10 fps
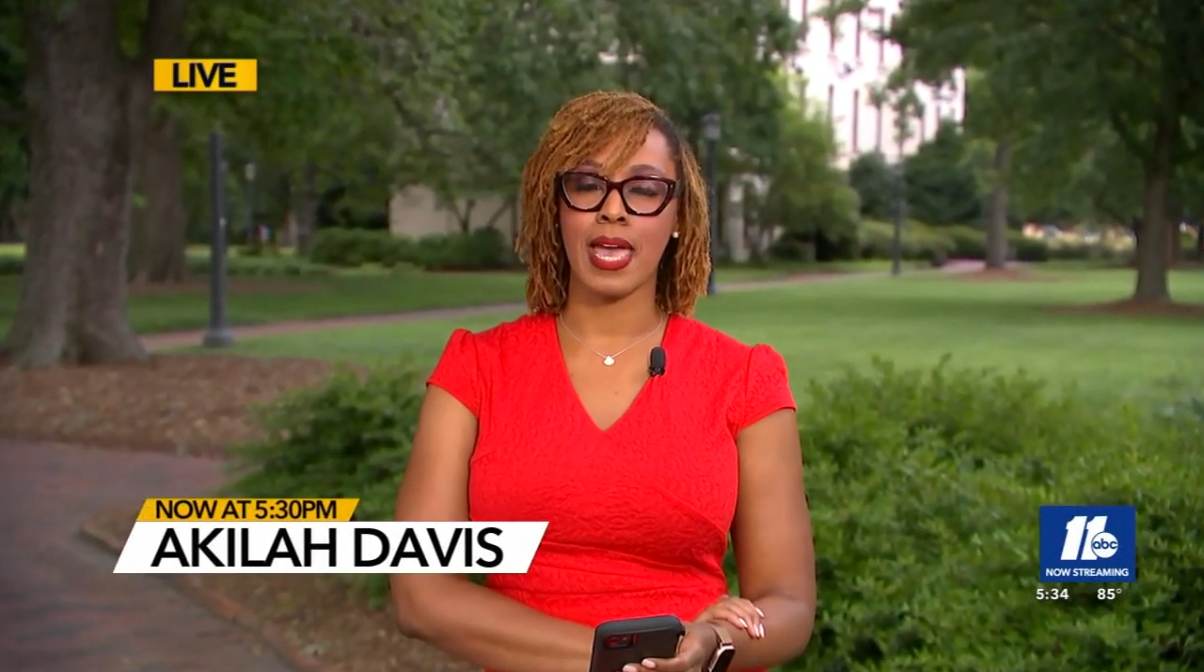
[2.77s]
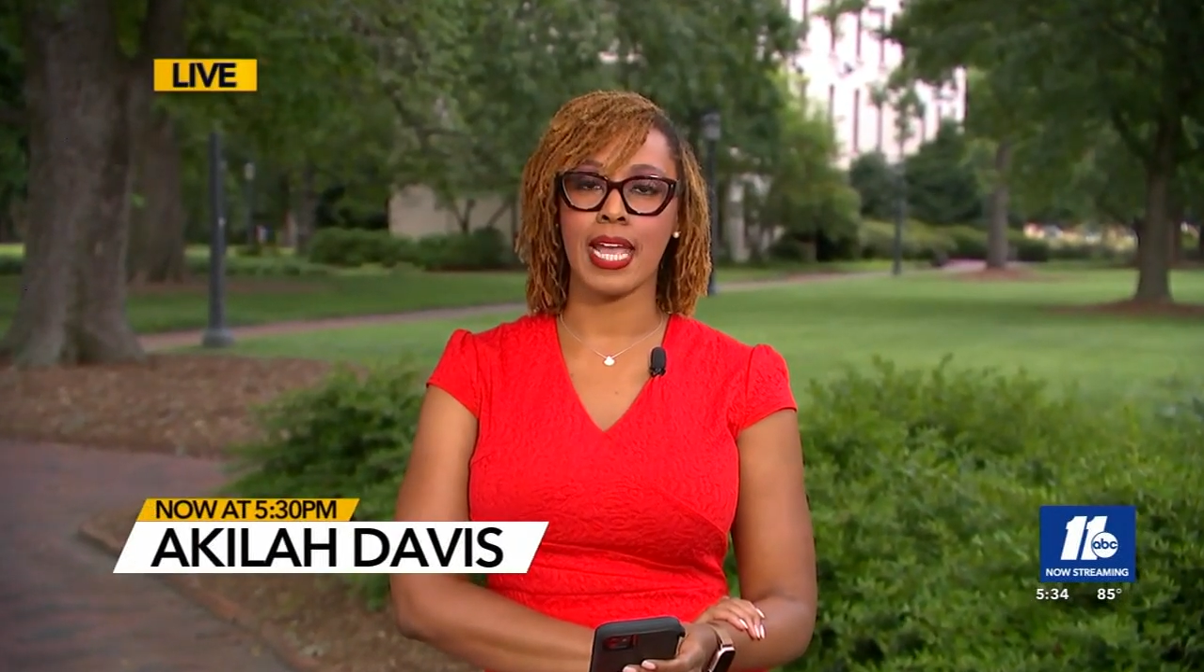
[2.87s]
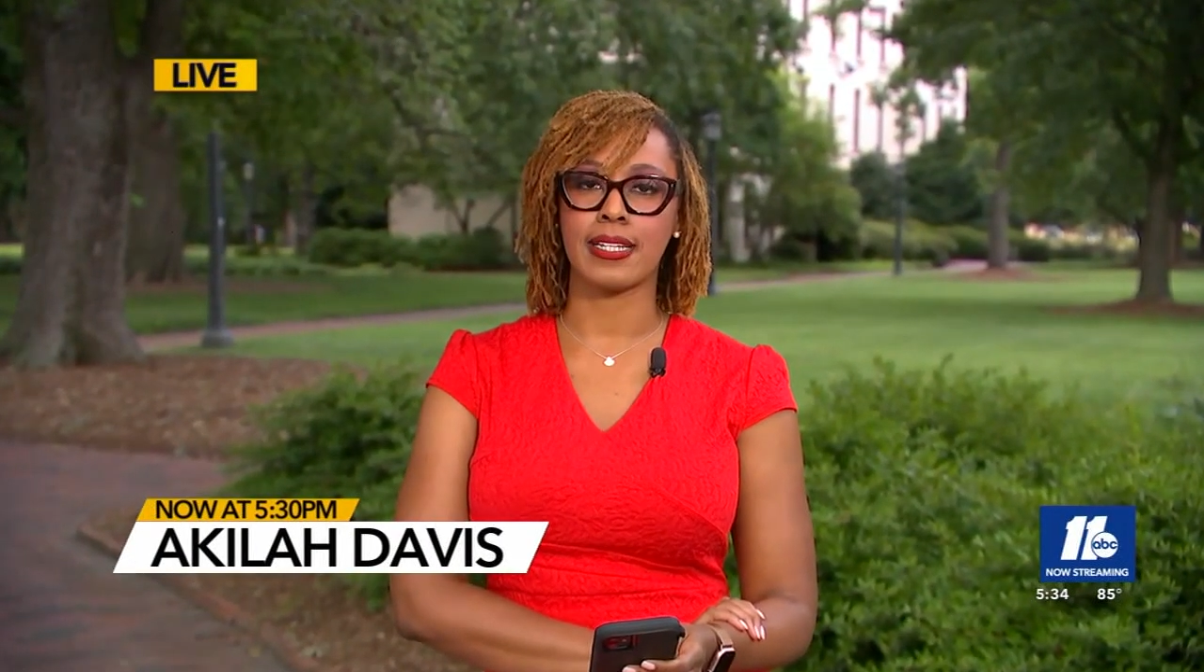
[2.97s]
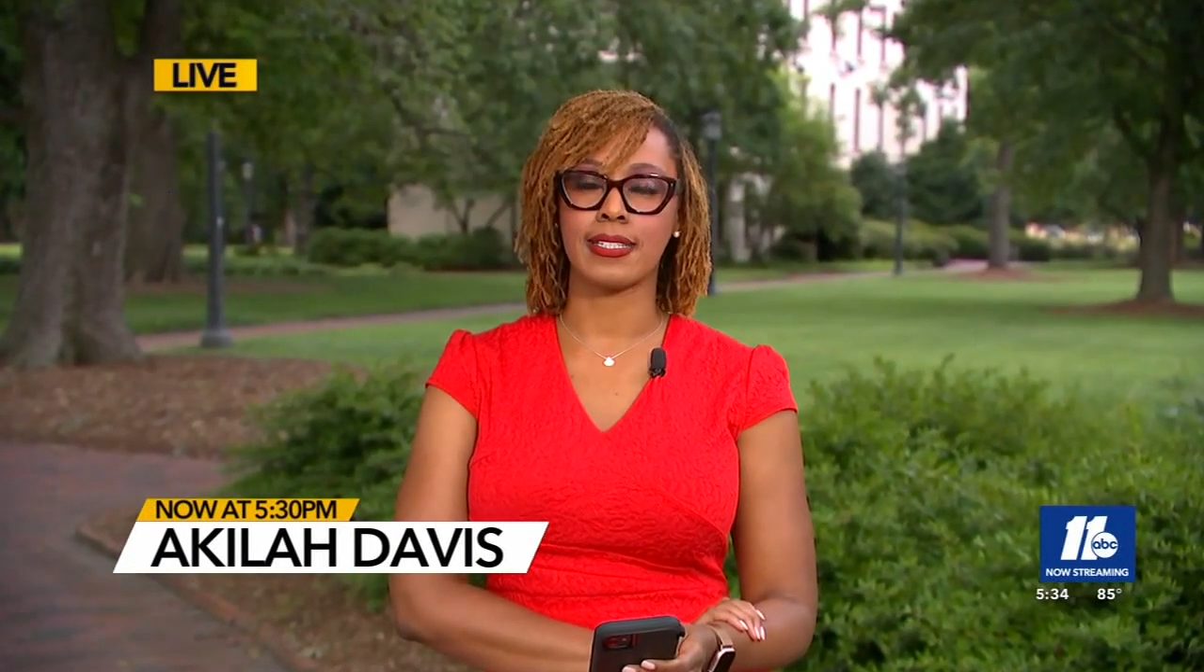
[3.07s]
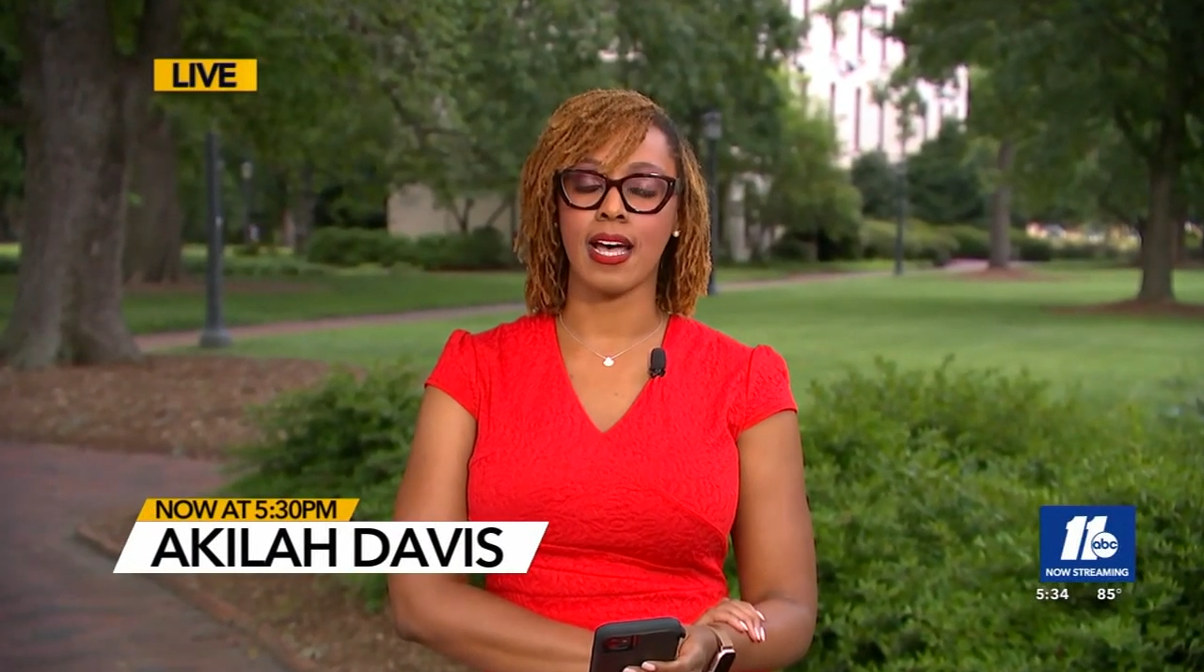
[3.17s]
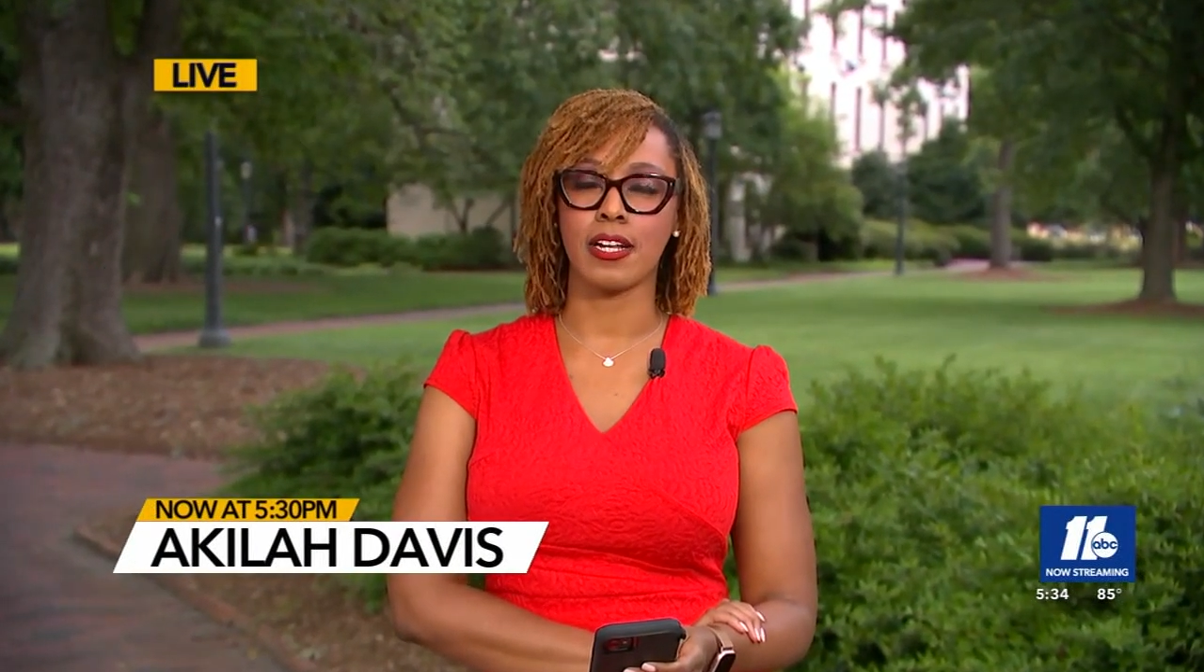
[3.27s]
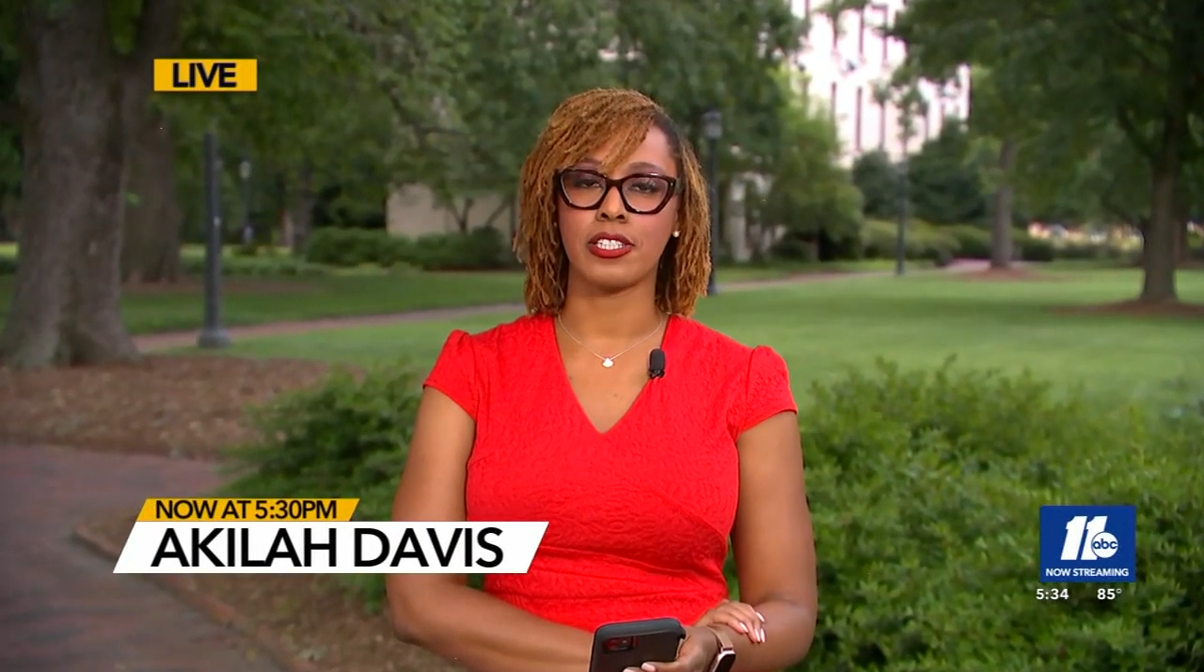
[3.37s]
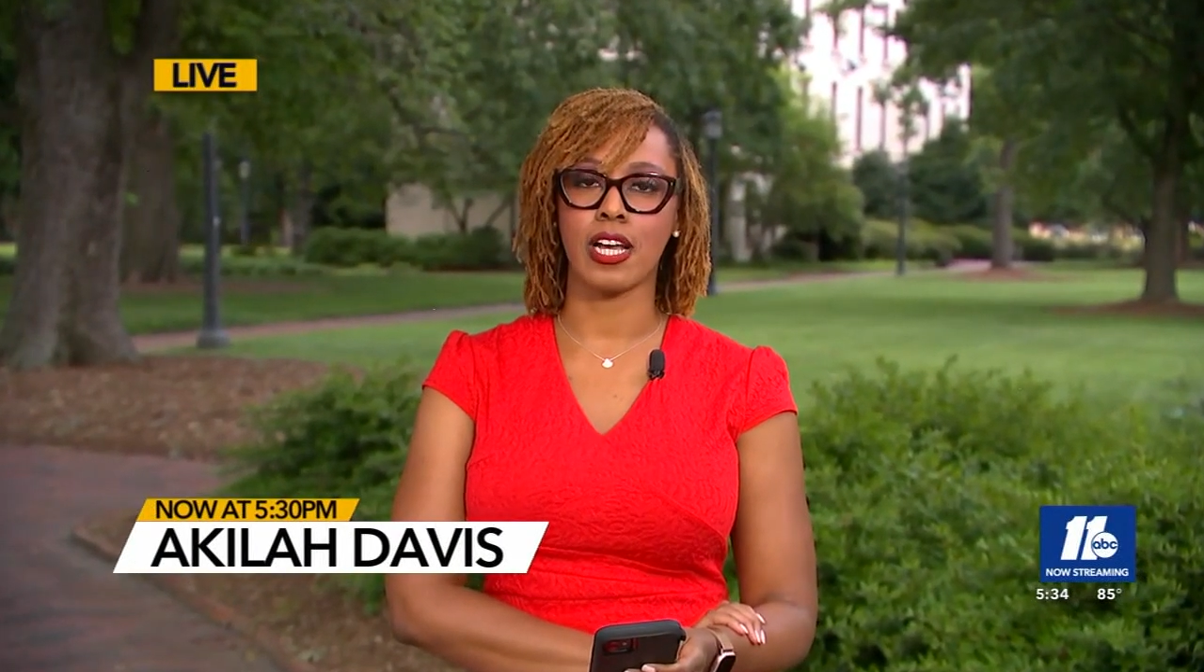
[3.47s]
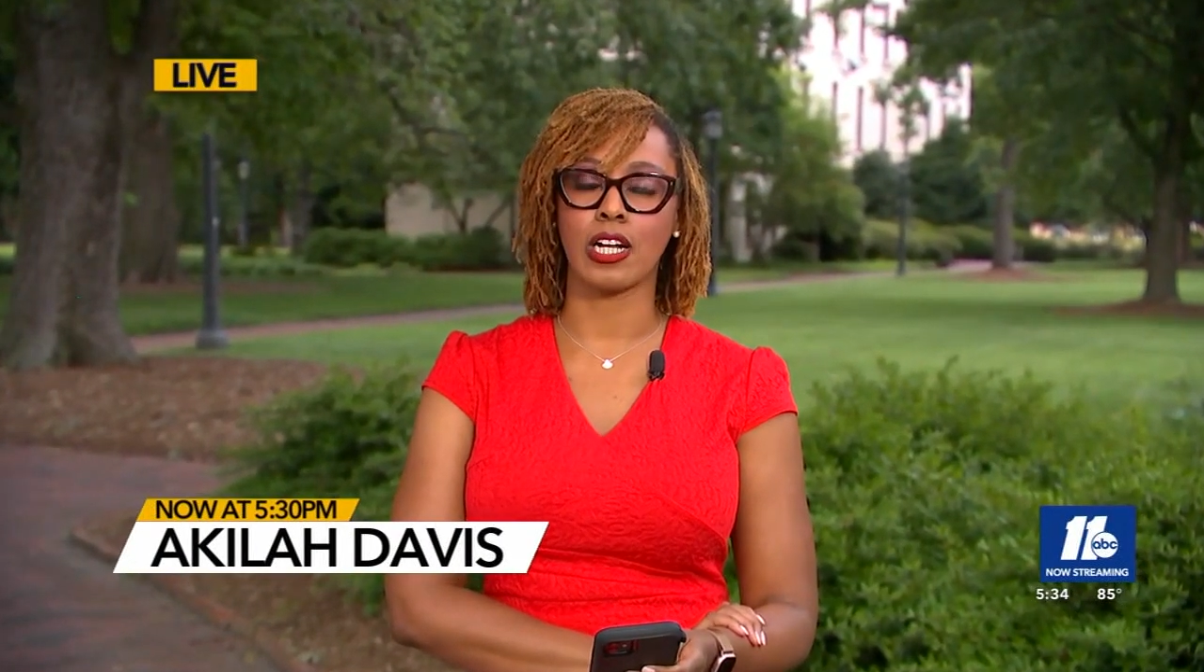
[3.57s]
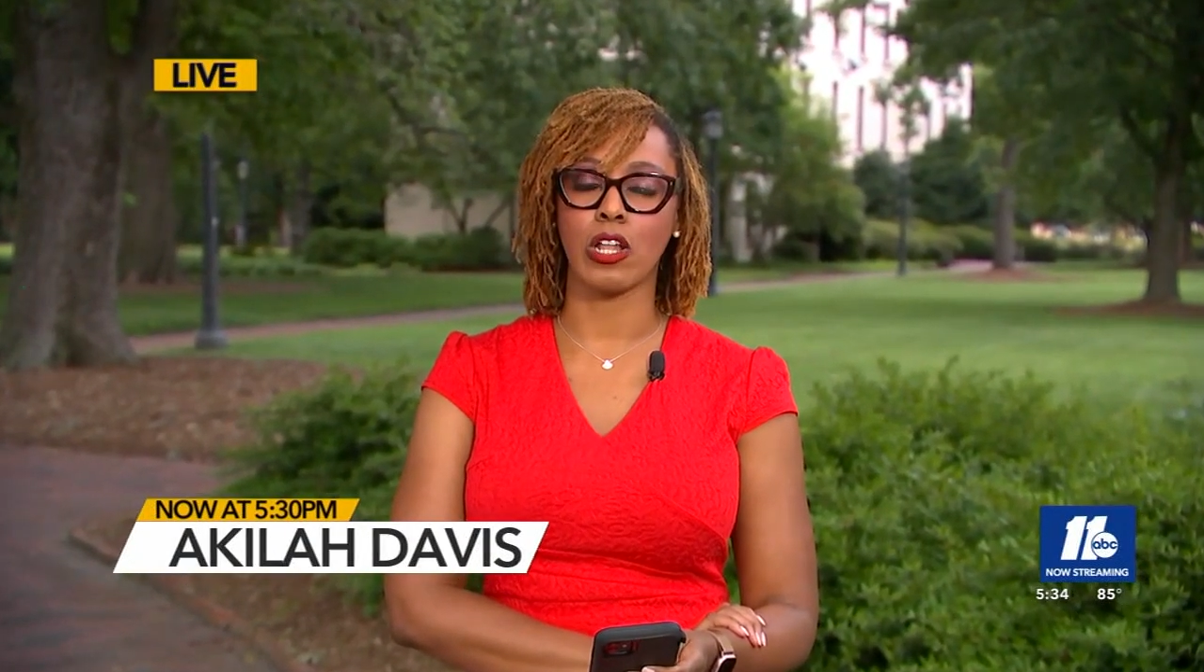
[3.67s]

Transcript: made such a